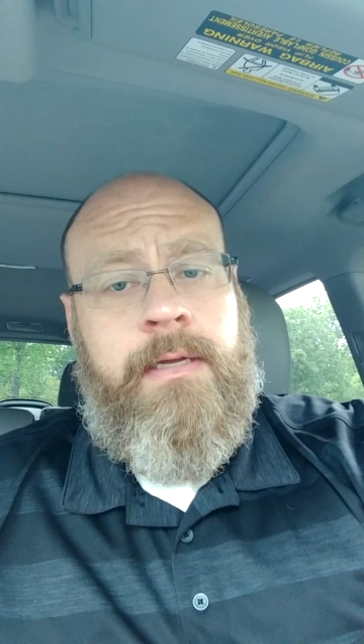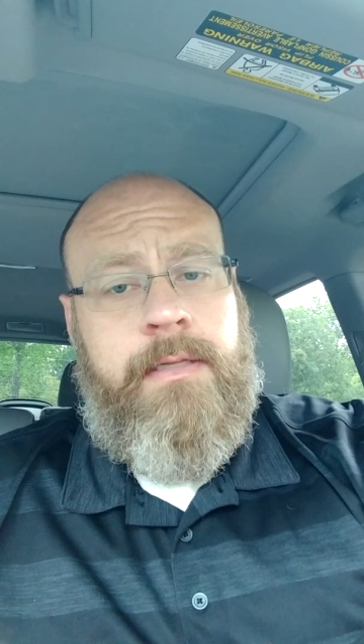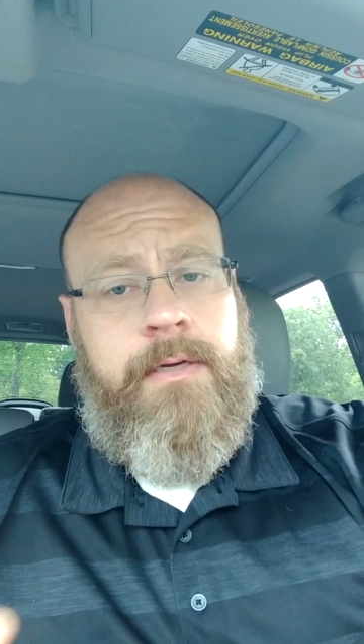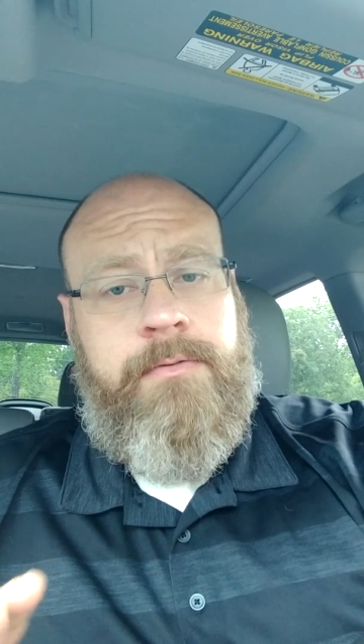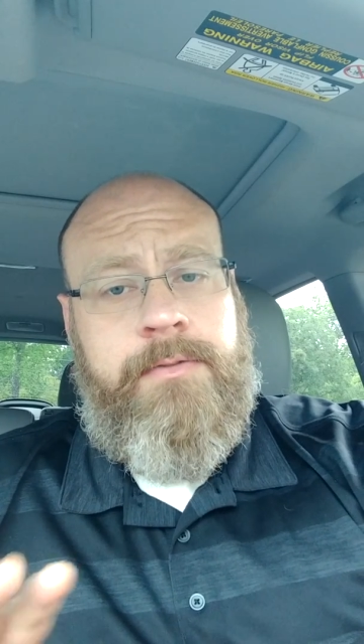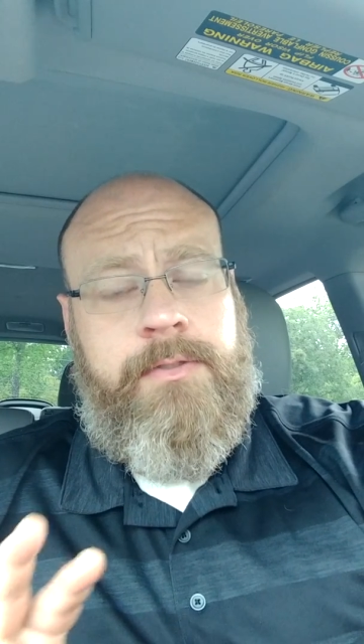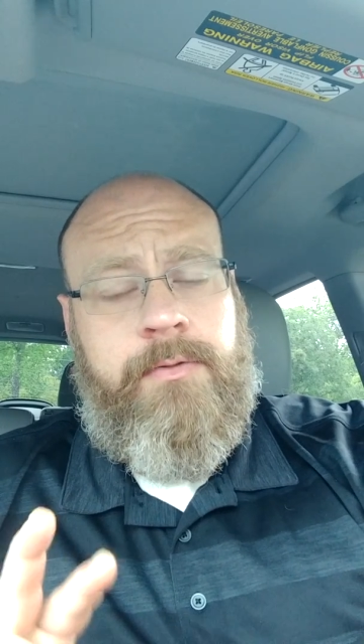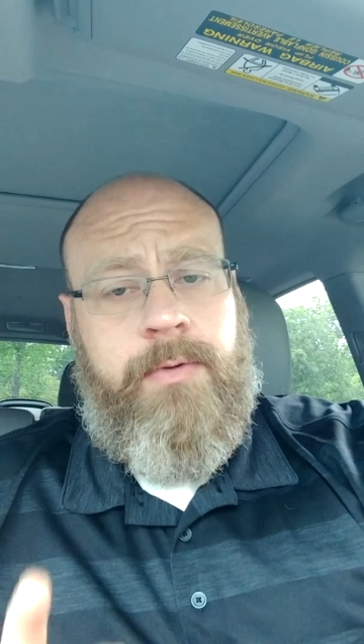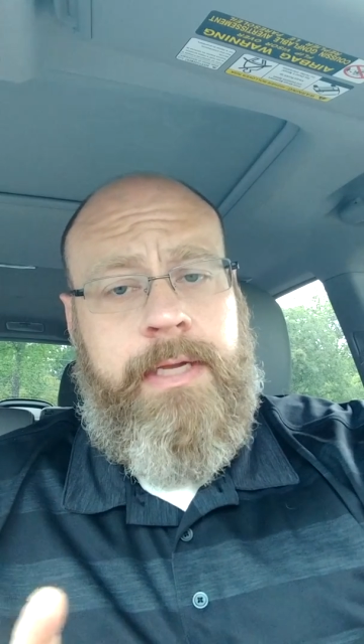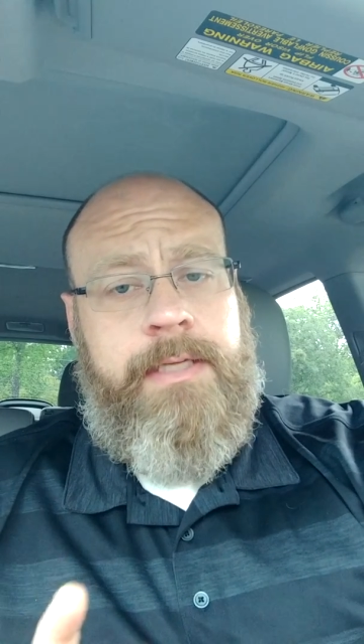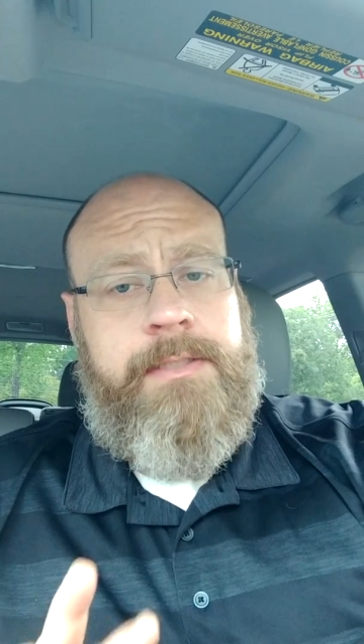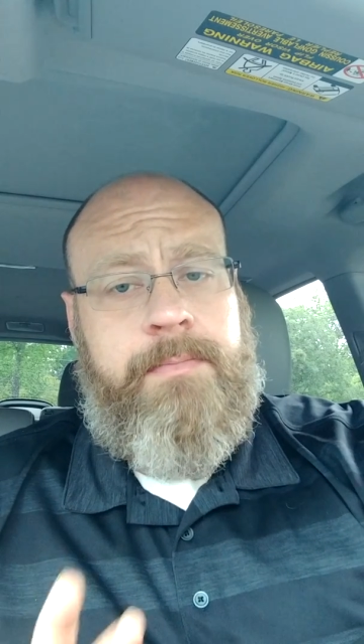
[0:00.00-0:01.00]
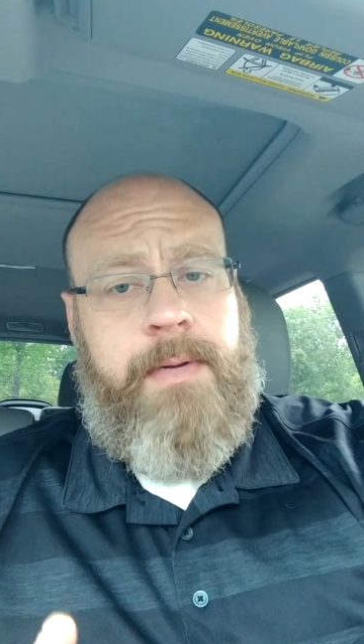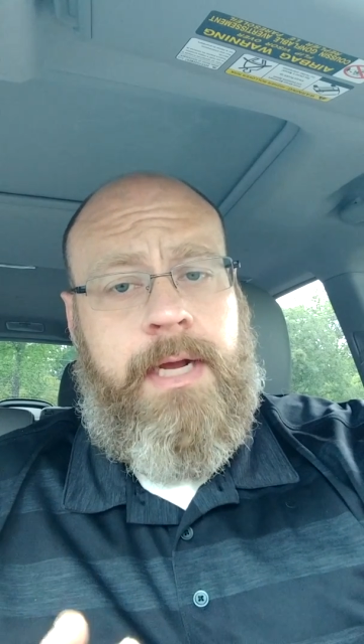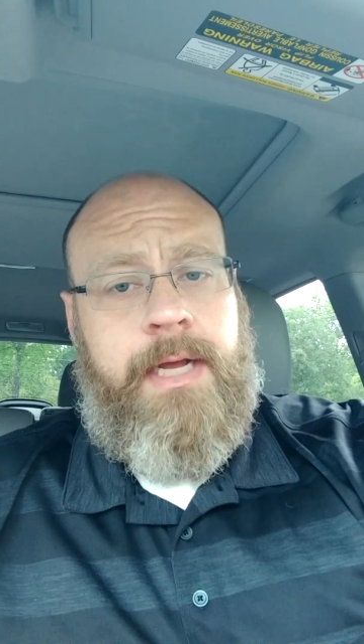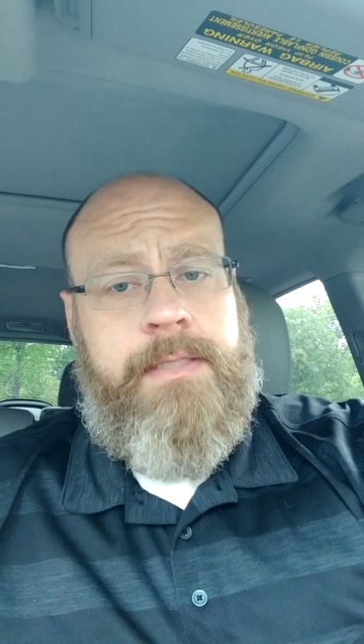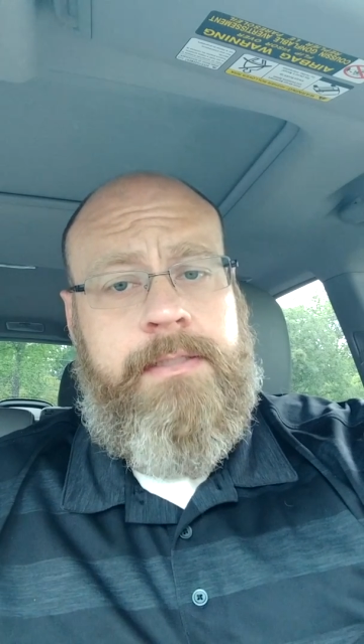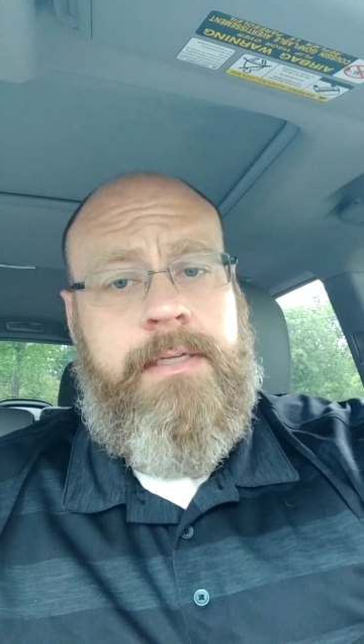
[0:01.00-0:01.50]
Those three
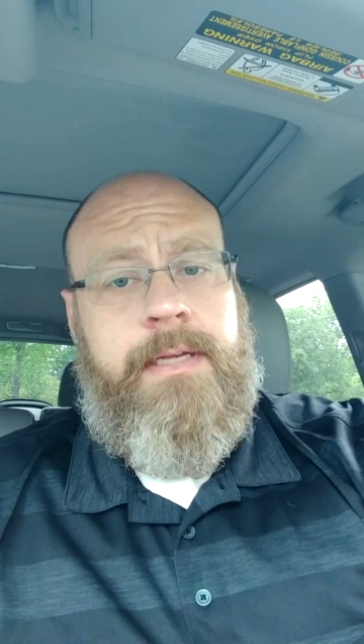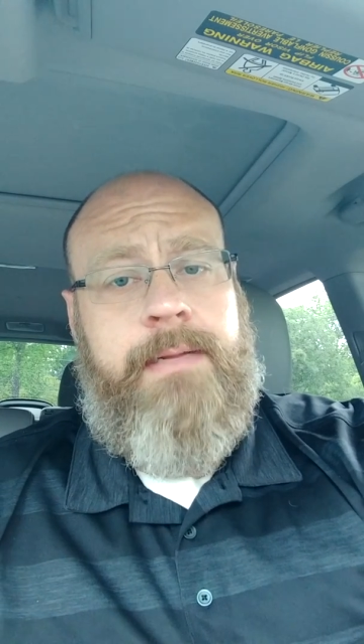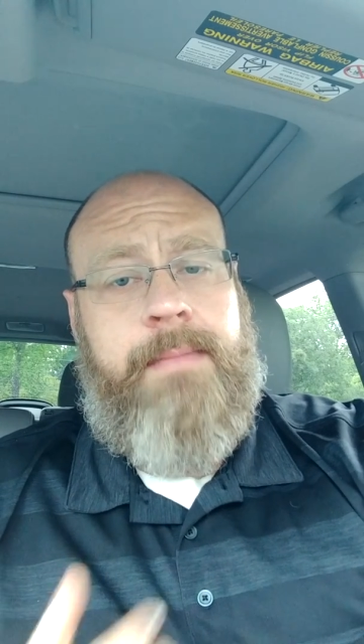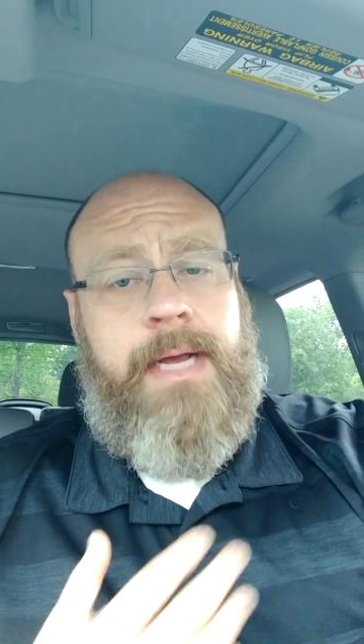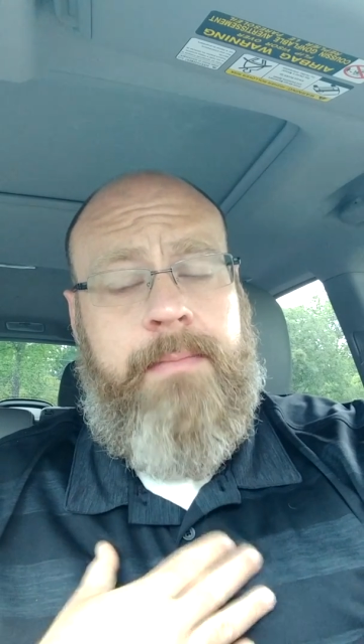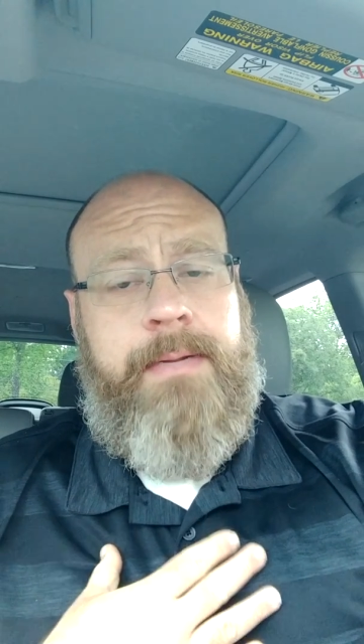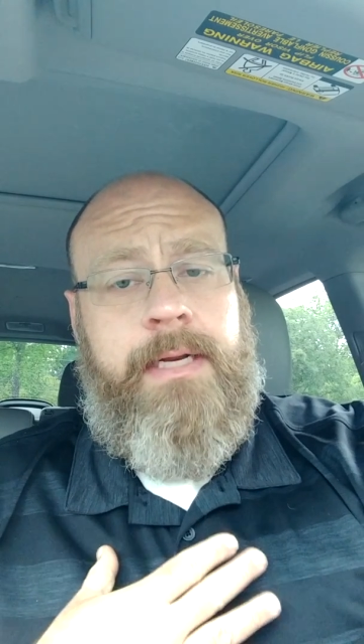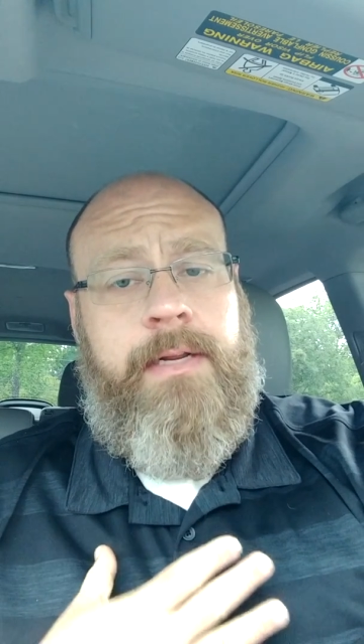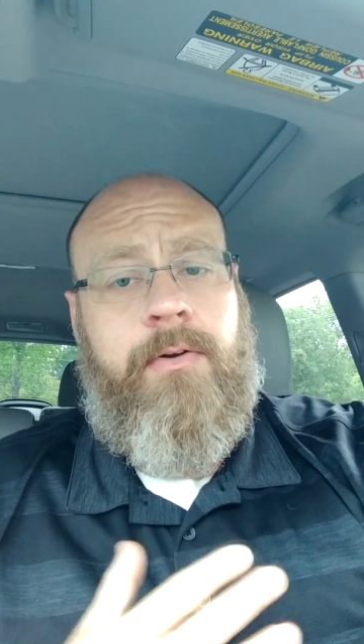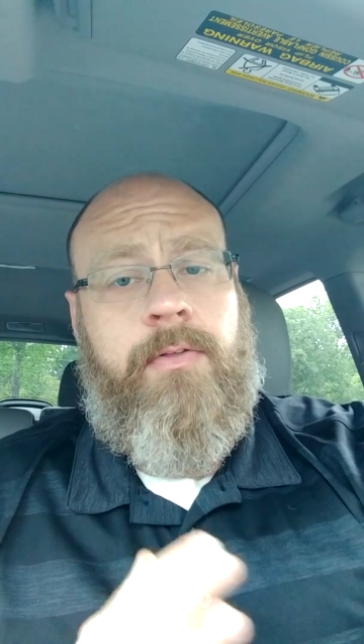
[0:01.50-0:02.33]
spots, in my opinion,